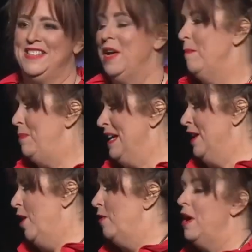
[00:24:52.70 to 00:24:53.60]
yes,
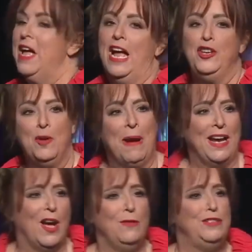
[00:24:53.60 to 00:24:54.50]
bingo. And you
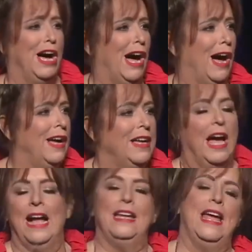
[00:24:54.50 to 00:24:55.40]
might go, duh,
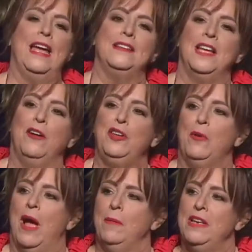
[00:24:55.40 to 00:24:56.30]
I can't tell
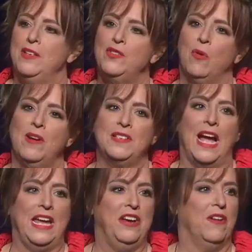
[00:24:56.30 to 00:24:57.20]
you how many
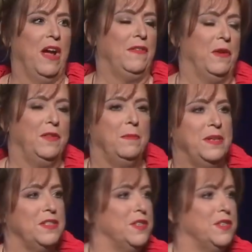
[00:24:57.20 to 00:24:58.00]
stories I hear out there in the